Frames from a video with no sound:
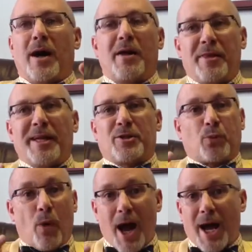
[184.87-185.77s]
I think it's
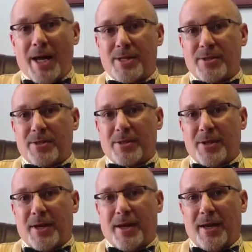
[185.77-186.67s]
wise,
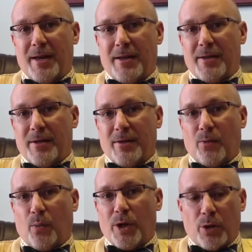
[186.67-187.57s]

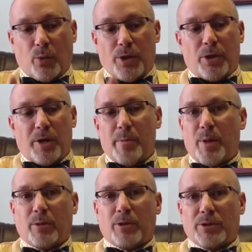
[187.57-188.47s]
when you're in a
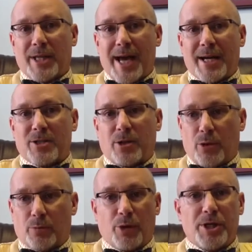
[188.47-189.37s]
biblical text and
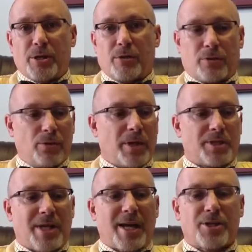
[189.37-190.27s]
you're preaching through a
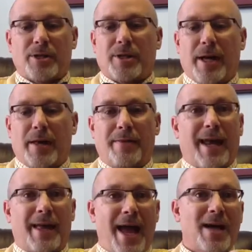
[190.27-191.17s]
section
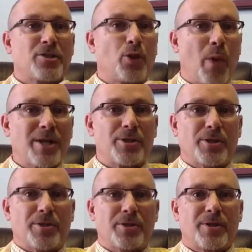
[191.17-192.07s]
that has
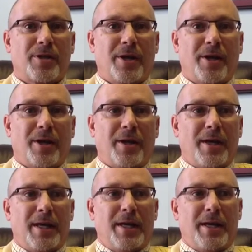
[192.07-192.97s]
questions,
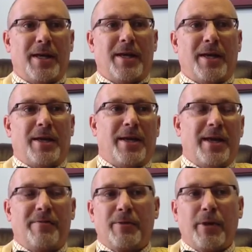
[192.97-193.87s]

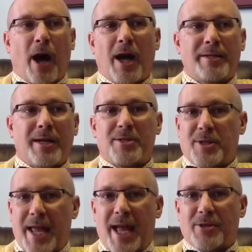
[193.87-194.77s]
if God
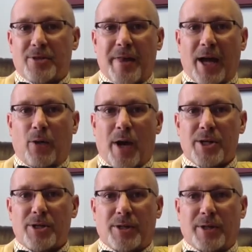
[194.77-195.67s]
doesn't answer that
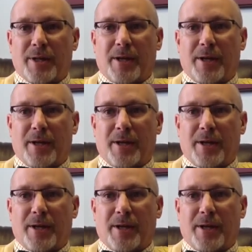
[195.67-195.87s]
question,